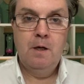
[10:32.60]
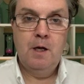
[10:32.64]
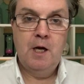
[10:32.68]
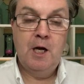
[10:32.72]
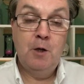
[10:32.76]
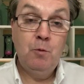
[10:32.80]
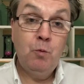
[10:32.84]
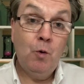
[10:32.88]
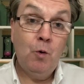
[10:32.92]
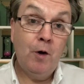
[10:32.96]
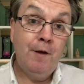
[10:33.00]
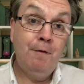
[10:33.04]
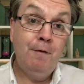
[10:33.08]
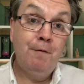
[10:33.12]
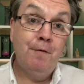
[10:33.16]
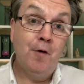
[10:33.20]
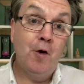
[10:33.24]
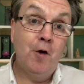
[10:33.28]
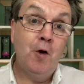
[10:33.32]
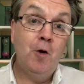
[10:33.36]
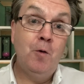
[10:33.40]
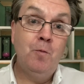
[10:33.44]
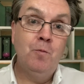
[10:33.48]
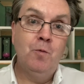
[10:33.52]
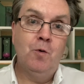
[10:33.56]
And what he
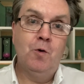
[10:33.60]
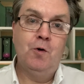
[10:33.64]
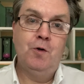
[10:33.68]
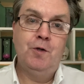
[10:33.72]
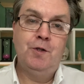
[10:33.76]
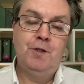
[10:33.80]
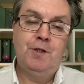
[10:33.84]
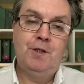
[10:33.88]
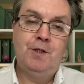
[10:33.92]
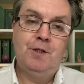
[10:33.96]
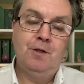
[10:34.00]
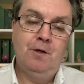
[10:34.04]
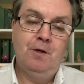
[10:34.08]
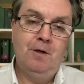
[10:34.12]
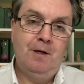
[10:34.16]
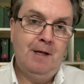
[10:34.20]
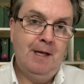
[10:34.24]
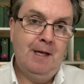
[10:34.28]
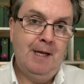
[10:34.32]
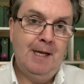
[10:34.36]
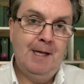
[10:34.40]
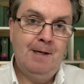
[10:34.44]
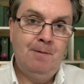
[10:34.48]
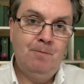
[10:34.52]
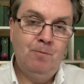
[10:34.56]
found was,
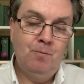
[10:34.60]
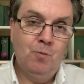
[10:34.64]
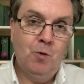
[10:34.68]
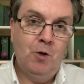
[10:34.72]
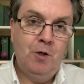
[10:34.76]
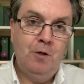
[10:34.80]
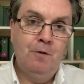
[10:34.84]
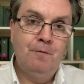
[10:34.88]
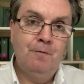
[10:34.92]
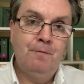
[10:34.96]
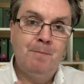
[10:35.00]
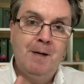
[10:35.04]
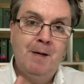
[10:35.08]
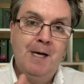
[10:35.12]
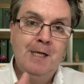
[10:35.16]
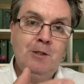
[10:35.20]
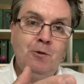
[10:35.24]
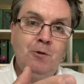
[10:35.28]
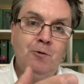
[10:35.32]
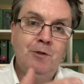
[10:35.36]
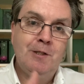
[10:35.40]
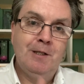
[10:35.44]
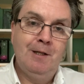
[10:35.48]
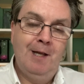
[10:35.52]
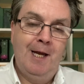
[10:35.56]
in one of
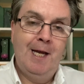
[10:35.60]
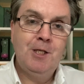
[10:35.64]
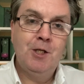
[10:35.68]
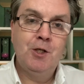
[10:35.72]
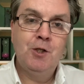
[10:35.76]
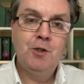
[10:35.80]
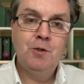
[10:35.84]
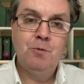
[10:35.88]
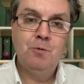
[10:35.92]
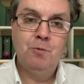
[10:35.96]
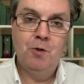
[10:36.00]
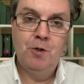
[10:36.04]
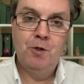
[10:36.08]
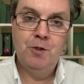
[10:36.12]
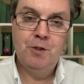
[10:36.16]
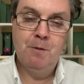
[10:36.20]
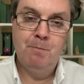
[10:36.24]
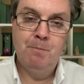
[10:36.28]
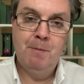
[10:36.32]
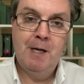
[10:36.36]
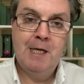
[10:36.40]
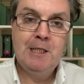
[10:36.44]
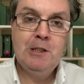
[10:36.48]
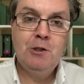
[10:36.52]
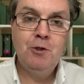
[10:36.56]
Maslow's letters, was
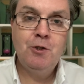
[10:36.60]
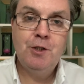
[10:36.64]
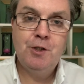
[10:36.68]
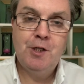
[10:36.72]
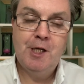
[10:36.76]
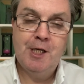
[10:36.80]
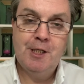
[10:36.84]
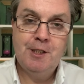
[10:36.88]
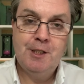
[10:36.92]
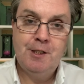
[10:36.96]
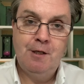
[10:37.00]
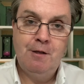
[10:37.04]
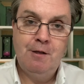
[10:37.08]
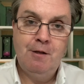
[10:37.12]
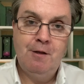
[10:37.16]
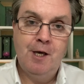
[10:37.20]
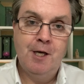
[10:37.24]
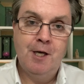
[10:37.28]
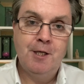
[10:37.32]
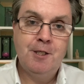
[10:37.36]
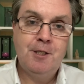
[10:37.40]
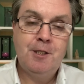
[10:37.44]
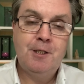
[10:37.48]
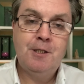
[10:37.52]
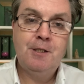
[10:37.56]
that Maslow suggested
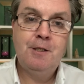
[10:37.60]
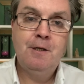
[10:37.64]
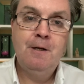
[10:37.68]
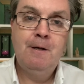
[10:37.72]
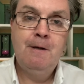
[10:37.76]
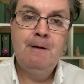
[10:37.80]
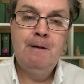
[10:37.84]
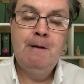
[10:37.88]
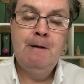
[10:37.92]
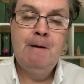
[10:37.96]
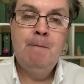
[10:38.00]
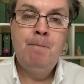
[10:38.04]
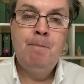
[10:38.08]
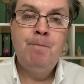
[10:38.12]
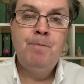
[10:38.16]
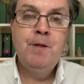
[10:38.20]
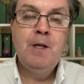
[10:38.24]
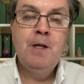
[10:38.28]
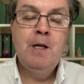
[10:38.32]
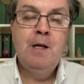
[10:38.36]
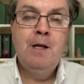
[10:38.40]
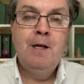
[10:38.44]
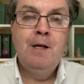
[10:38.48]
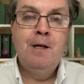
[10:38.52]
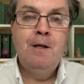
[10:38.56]
this,
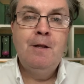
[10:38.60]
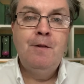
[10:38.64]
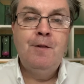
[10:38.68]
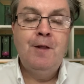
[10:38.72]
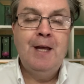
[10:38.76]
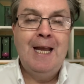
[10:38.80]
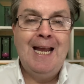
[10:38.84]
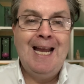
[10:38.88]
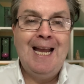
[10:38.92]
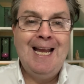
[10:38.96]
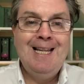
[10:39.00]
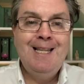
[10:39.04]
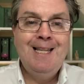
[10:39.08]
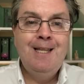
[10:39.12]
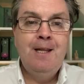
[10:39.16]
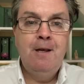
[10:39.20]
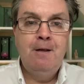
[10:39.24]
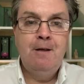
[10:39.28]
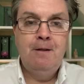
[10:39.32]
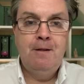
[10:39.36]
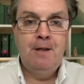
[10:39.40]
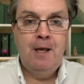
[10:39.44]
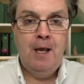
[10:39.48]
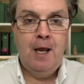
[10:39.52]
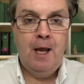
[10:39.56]
that in
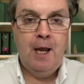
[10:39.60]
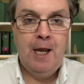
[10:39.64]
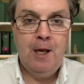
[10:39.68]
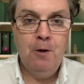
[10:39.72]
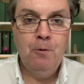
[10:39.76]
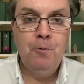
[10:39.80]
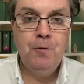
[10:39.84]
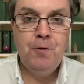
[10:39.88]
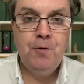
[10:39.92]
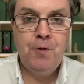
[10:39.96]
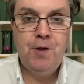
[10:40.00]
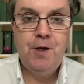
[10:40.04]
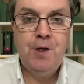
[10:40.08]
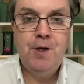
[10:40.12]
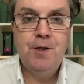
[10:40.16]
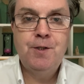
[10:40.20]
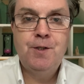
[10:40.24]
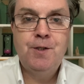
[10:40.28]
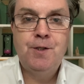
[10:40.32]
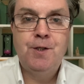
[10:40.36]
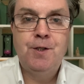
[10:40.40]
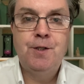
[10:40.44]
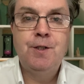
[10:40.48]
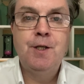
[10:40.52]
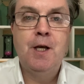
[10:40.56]
the
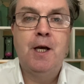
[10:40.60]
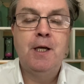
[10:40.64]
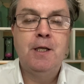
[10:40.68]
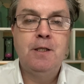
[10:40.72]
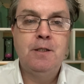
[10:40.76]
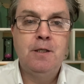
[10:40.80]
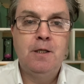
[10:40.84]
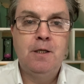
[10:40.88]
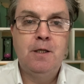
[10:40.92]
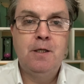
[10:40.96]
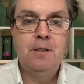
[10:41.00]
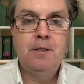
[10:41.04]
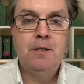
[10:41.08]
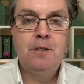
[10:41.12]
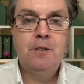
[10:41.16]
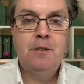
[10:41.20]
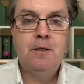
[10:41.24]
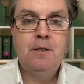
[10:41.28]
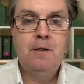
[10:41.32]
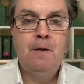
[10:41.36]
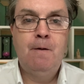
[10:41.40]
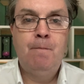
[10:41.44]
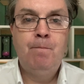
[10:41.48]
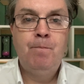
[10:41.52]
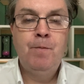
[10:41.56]
healthiest
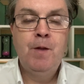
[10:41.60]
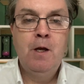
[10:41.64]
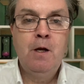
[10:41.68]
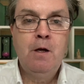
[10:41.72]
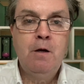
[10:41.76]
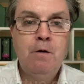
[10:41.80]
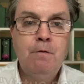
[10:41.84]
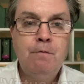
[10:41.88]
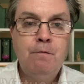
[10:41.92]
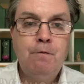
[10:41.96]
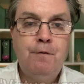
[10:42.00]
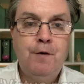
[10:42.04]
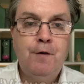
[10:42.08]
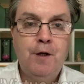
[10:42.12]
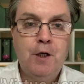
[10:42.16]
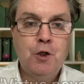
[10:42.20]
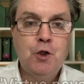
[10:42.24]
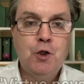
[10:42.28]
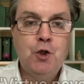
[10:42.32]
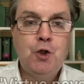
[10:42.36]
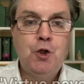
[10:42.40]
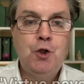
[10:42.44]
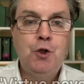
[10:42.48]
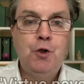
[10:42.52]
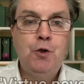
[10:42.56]
societies,
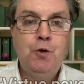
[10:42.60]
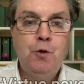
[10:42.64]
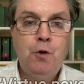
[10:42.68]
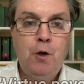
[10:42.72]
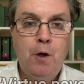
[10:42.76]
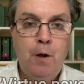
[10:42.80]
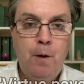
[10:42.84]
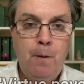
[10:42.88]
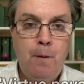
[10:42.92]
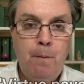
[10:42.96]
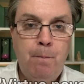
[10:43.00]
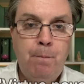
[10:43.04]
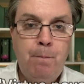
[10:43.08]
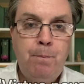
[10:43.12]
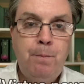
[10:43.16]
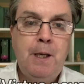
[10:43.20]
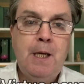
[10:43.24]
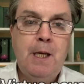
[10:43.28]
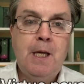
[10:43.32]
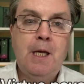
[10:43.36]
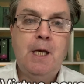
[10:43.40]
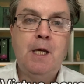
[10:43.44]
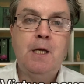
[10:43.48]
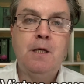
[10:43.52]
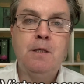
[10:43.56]
virtue
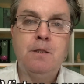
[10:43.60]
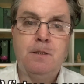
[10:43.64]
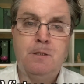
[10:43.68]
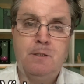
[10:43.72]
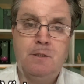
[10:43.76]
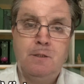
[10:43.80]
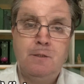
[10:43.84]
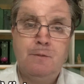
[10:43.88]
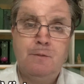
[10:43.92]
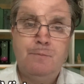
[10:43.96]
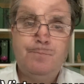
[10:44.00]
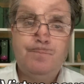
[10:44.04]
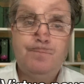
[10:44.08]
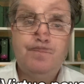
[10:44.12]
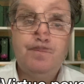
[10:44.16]
pays.